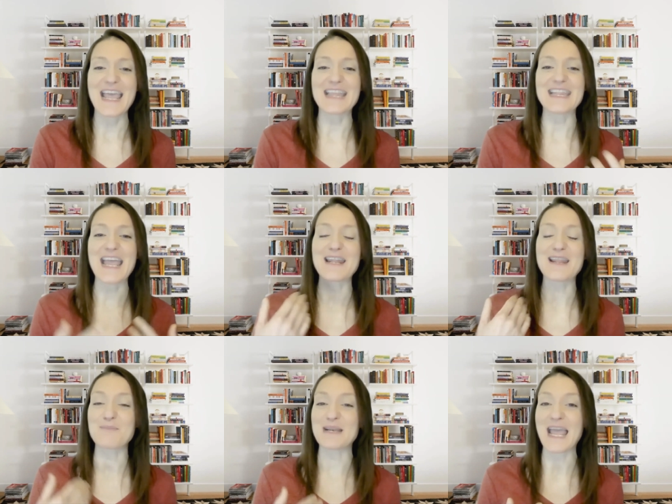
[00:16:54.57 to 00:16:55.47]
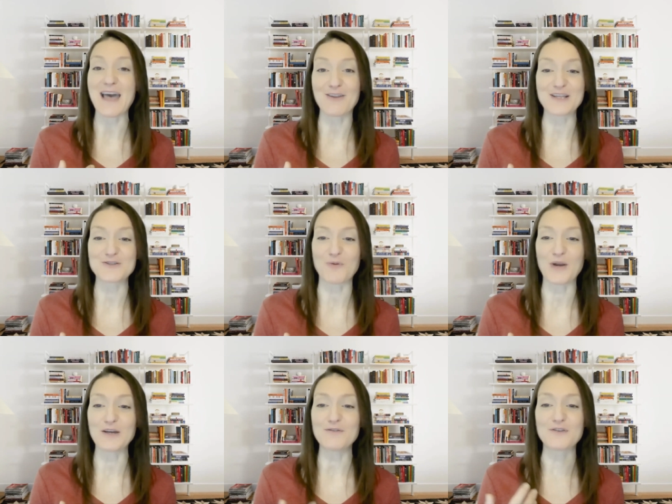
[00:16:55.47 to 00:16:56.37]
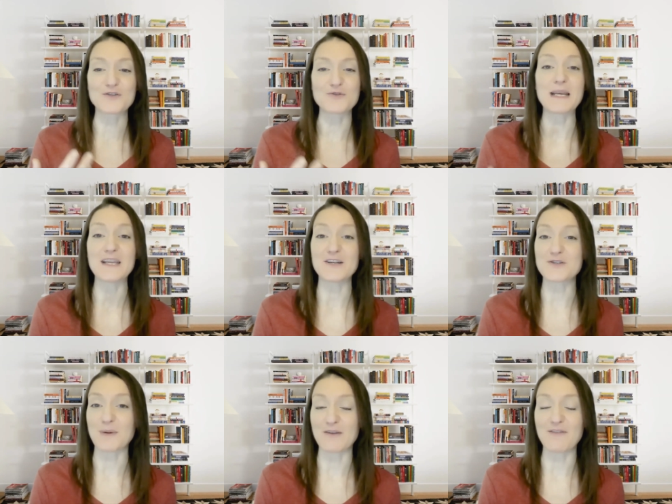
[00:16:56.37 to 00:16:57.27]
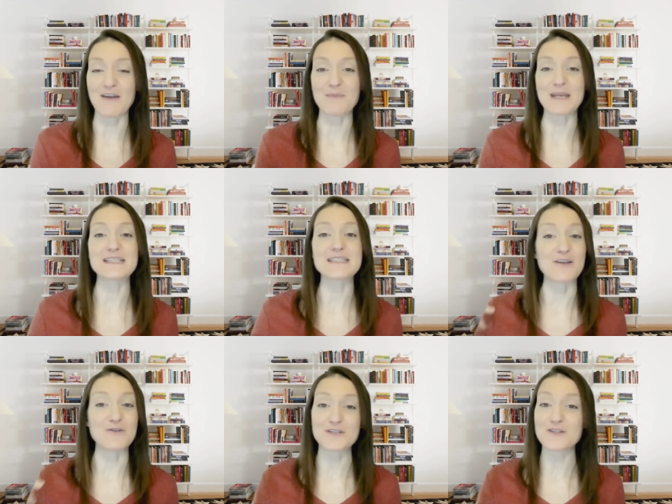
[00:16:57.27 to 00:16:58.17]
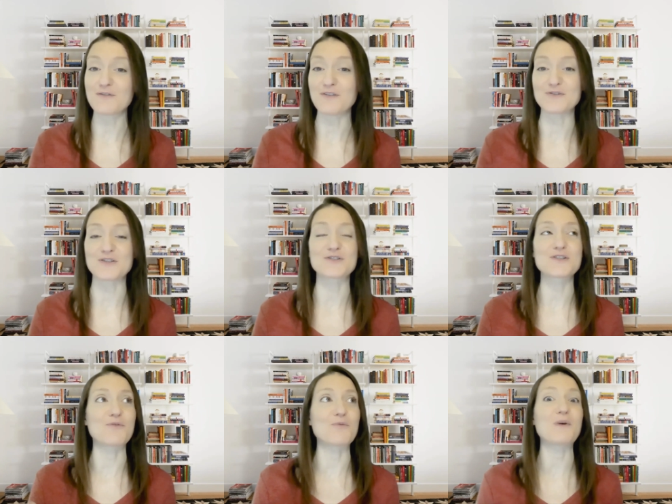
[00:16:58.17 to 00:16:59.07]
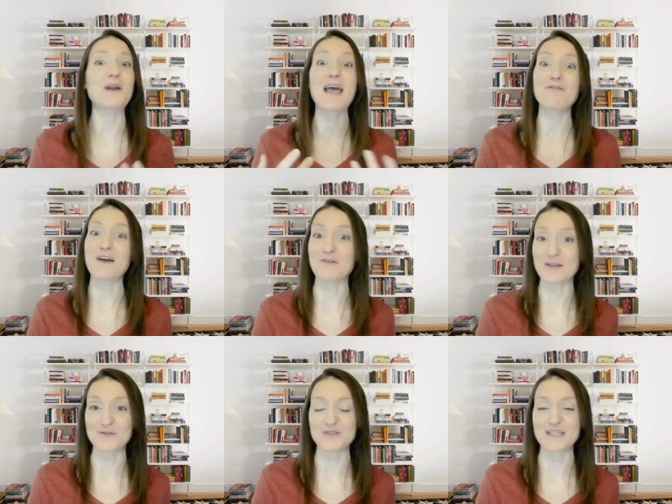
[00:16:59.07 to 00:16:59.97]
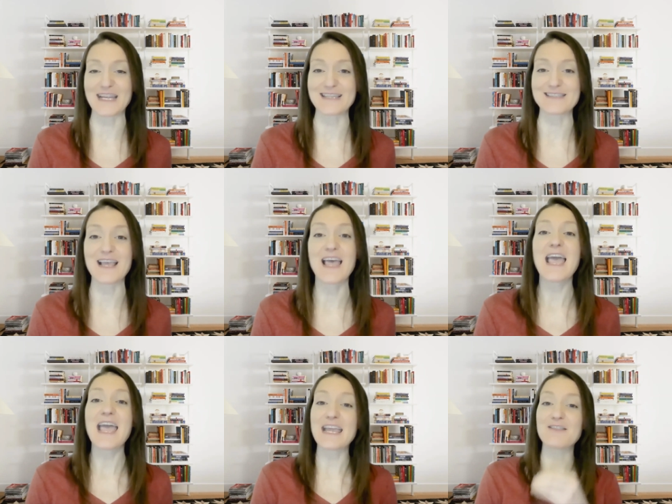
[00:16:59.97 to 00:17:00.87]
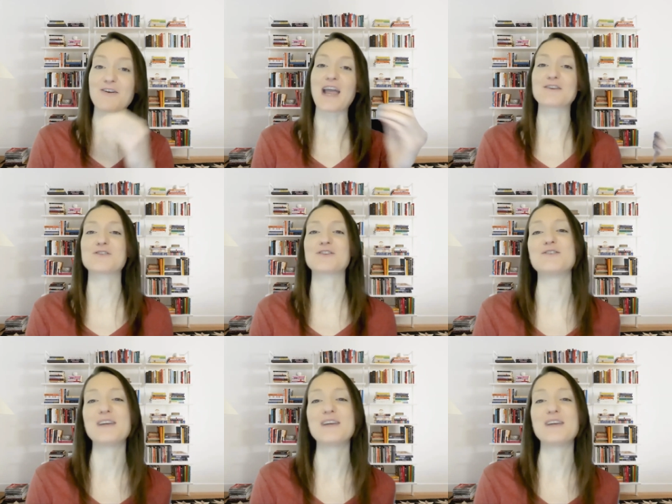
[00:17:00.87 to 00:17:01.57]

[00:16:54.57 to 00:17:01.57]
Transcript: And they had them inhale this oil for 20 to 25 minutes. They used a diffuser. So, what I found interesting is hey, they're actually